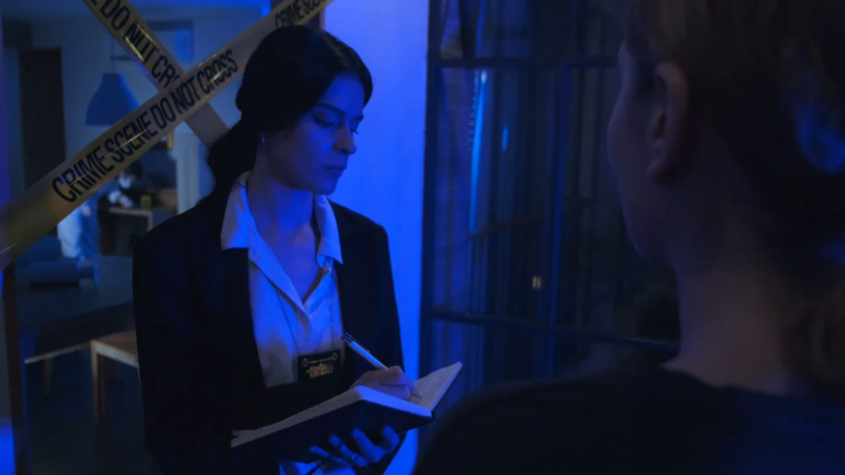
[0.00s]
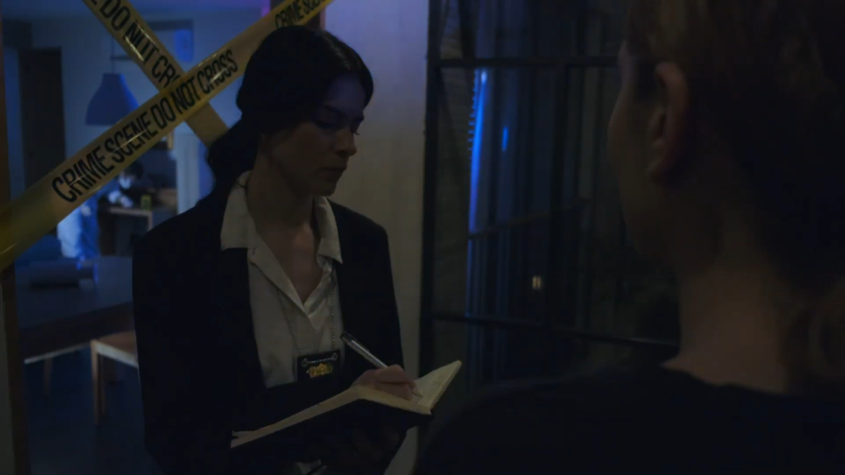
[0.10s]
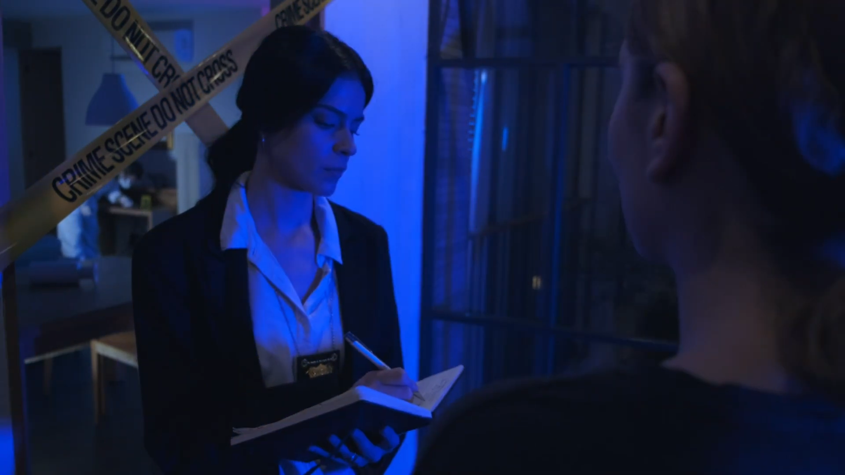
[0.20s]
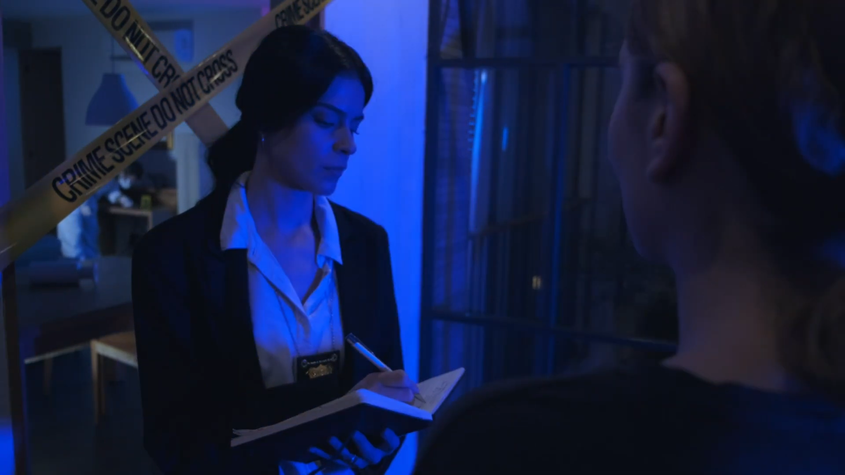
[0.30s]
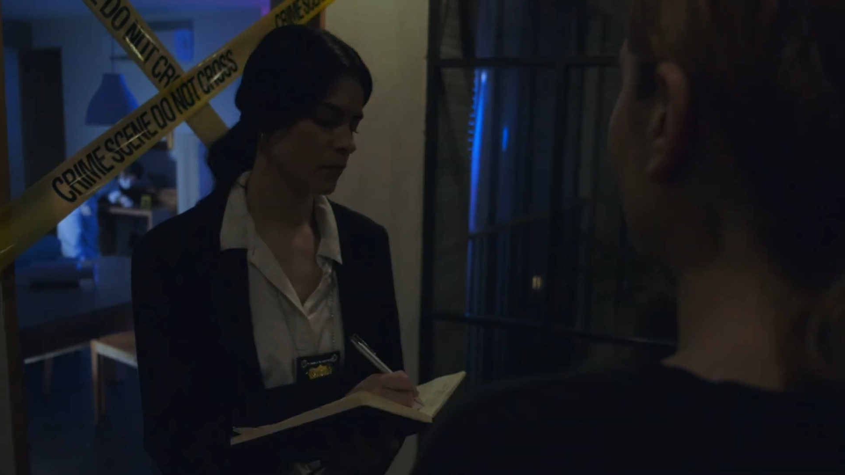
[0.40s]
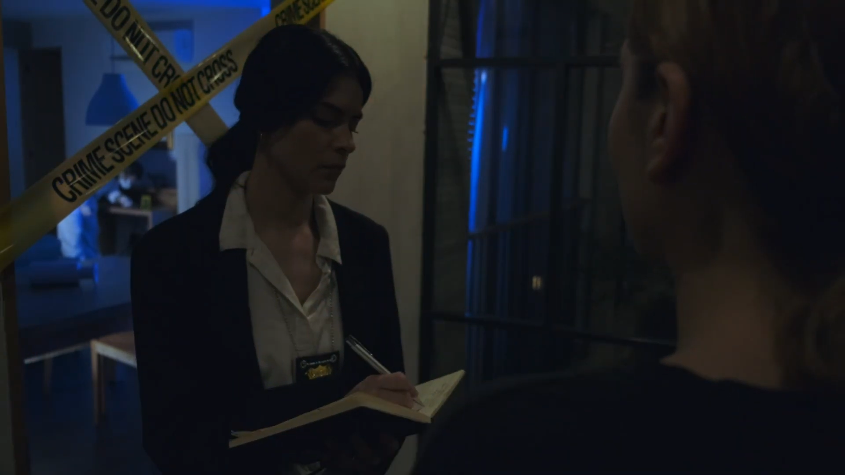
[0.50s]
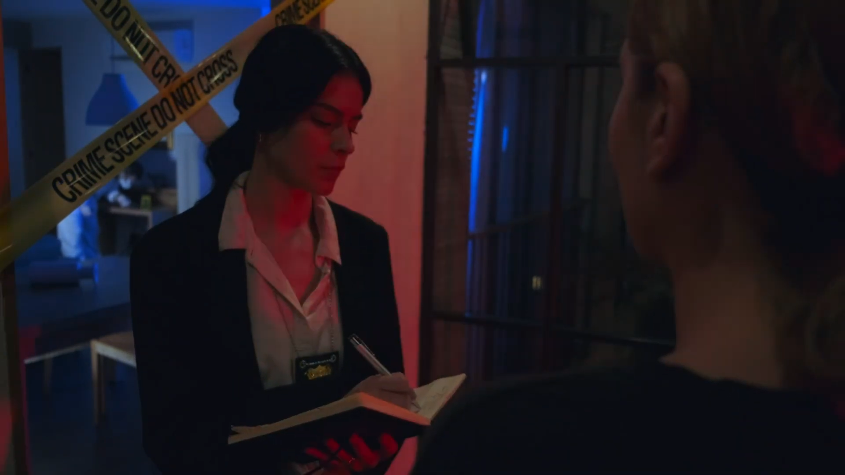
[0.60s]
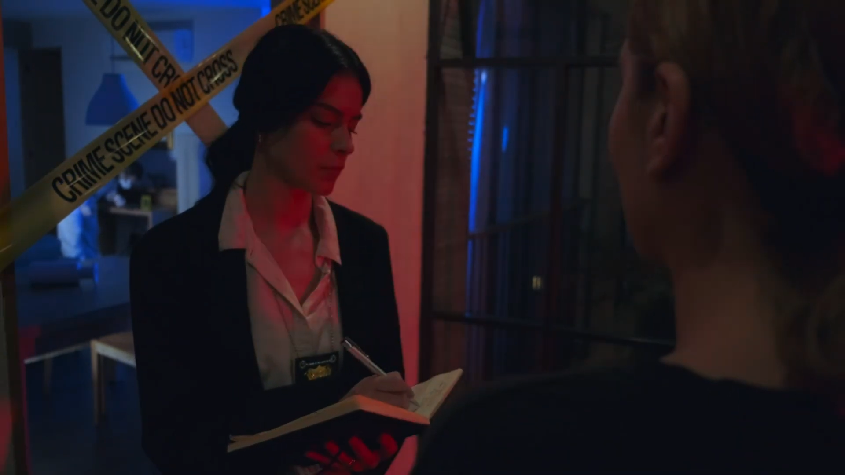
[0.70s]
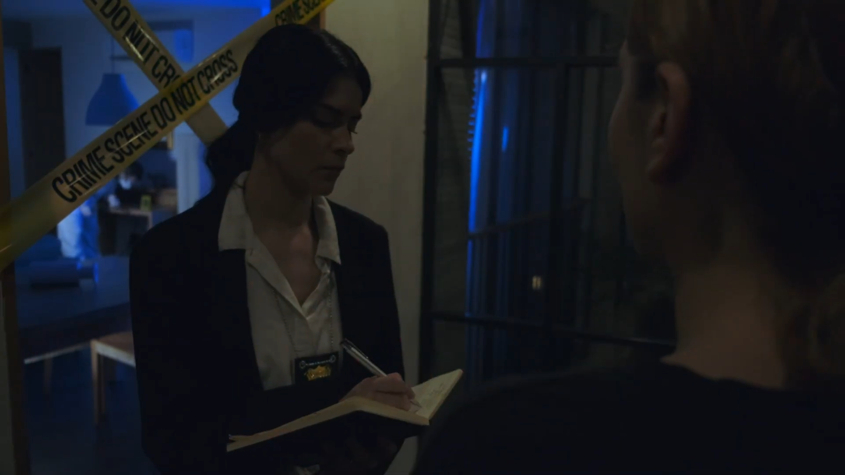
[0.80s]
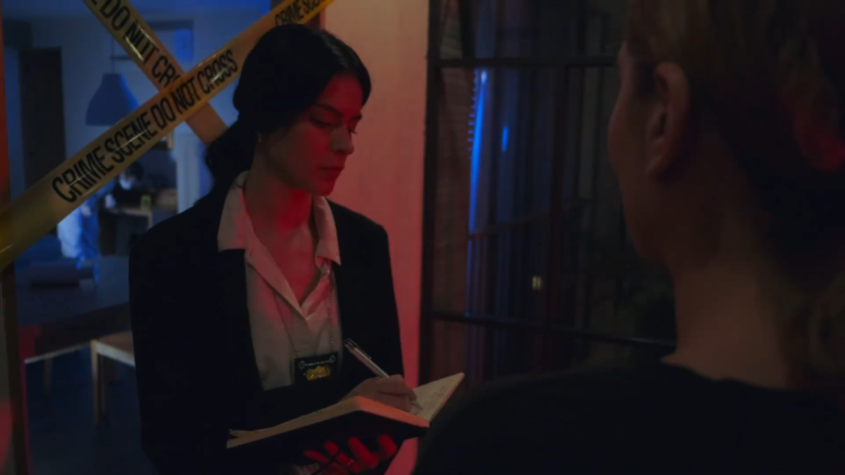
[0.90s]
were gathered
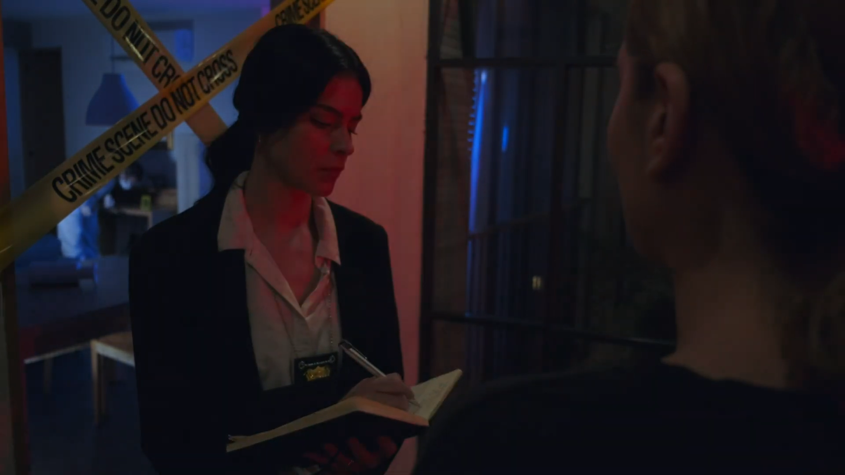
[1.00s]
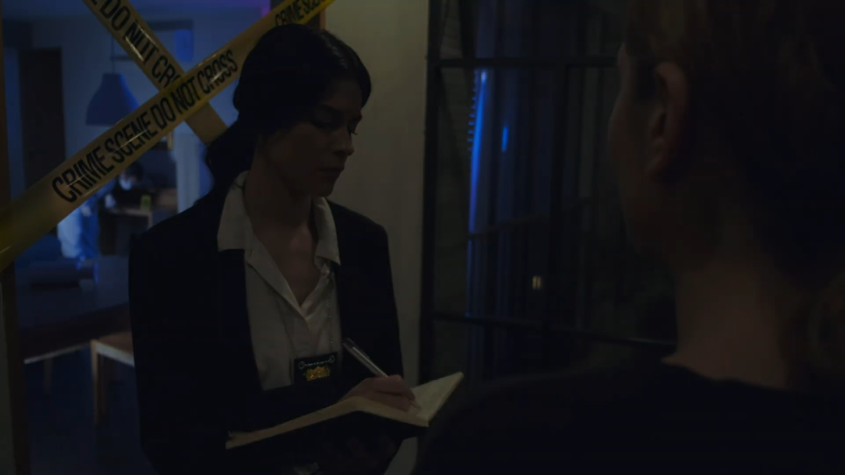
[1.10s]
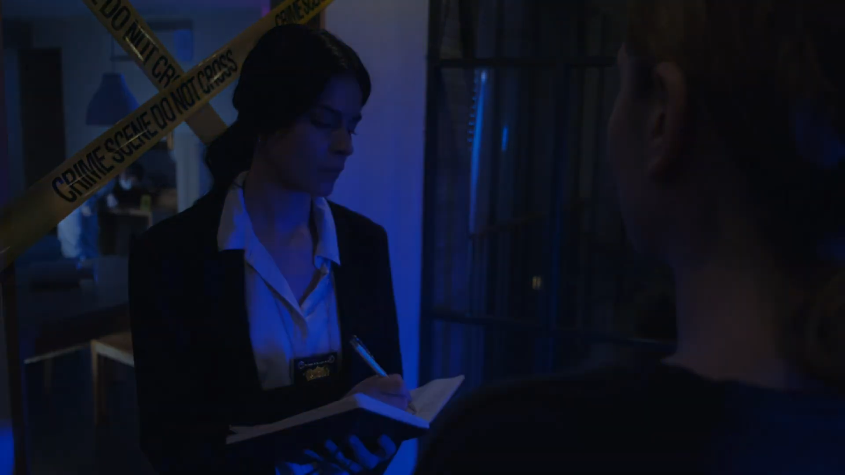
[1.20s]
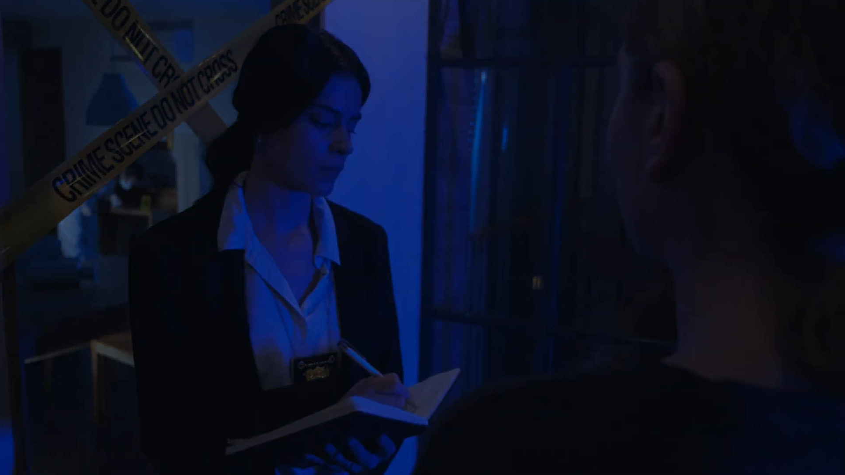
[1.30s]
together, it